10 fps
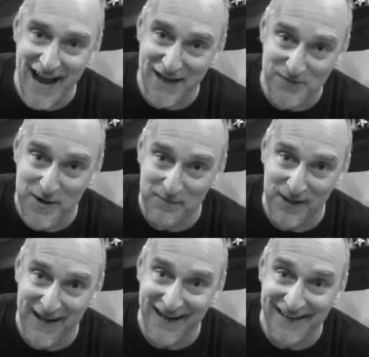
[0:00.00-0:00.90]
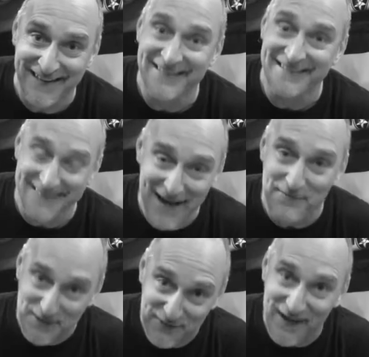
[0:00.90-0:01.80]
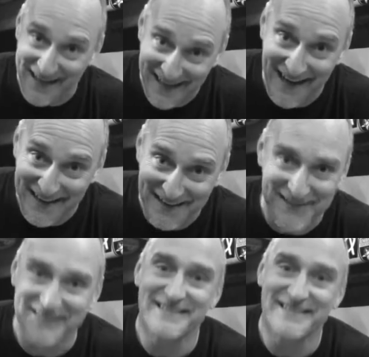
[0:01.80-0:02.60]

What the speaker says: as we're playing. That was fucking nuts.